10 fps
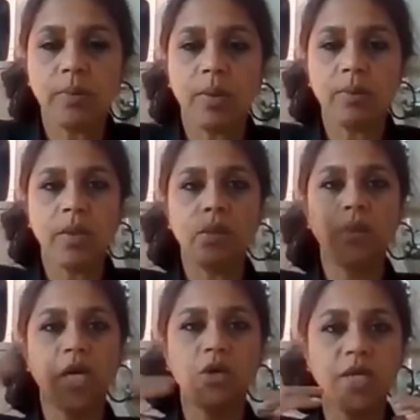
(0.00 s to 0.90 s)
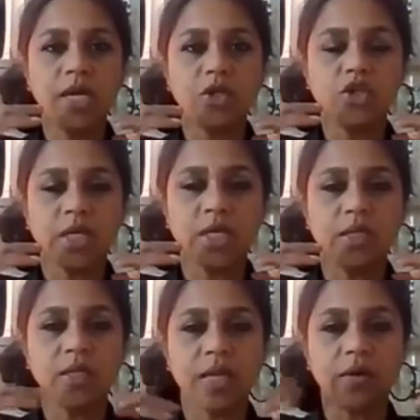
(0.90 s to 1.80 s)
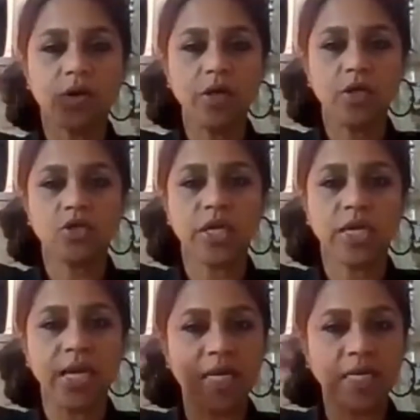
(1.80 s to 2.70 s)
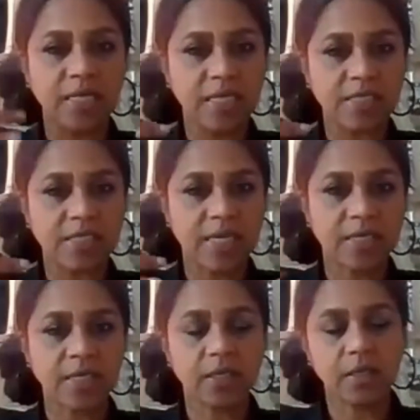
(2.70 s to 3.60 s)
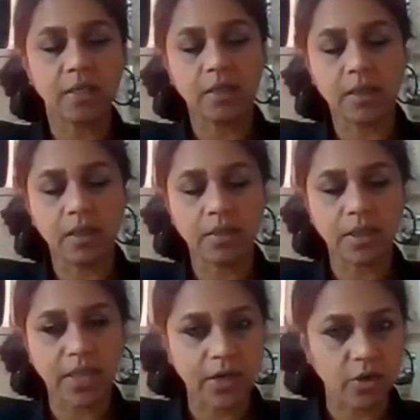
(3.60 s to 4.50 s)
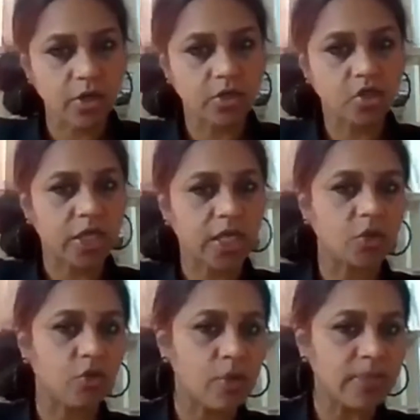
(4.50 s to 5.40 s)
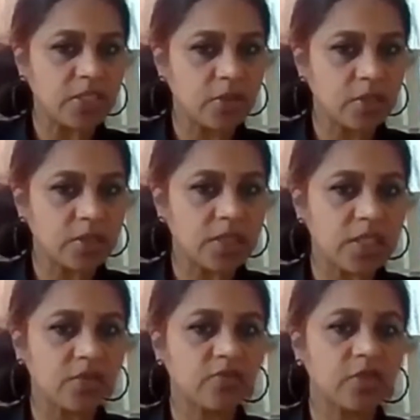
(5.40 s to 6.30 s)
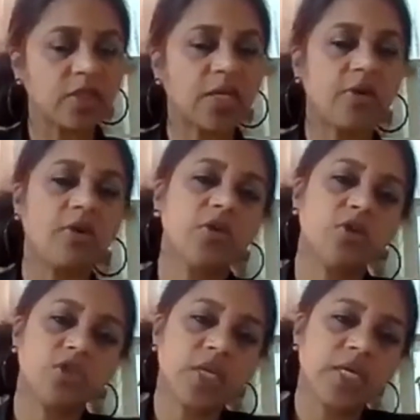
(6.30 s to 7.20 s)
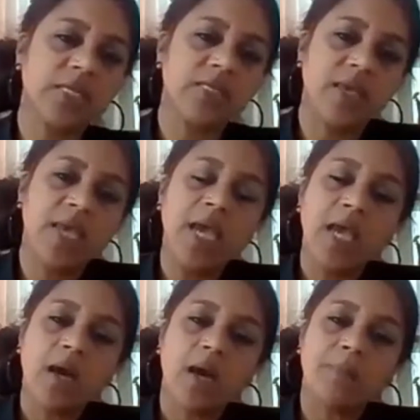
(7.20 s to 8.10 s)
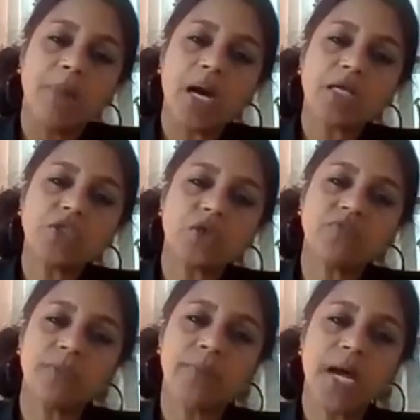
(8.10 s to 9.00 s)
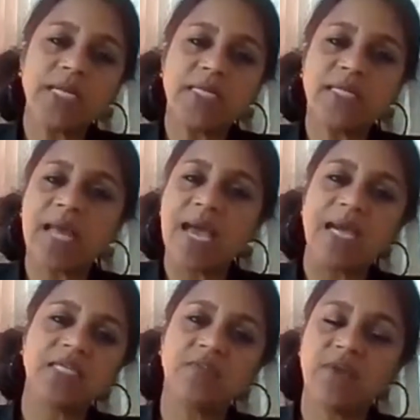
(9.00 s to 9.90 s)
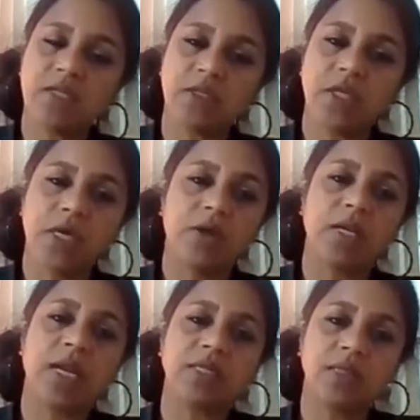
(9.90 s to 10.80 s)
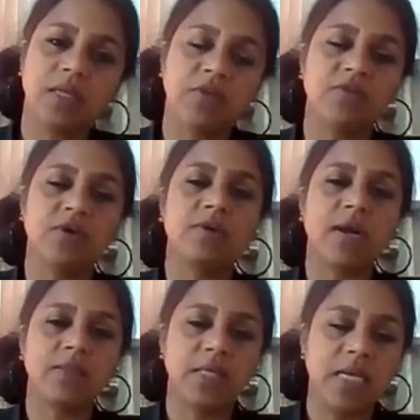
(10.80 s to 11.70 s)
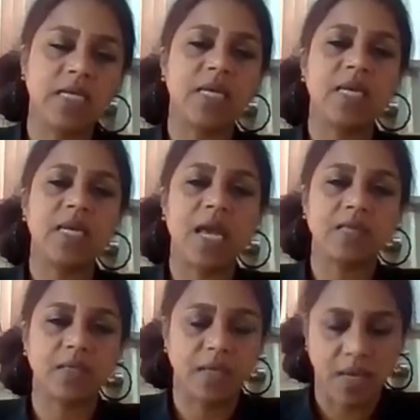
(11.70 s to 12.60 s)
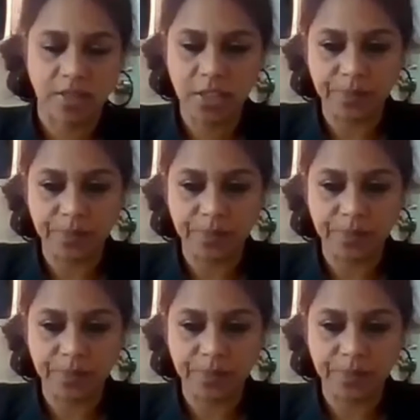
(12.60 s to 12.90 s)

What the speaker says: Not only are you checking the thyroid, you're checking anything that's attacking the thyroid, you're checking the raw materials needed for the thyroid, you're checking the parts of the body that activate the thyroid, like the liver, the kidney, and the gut.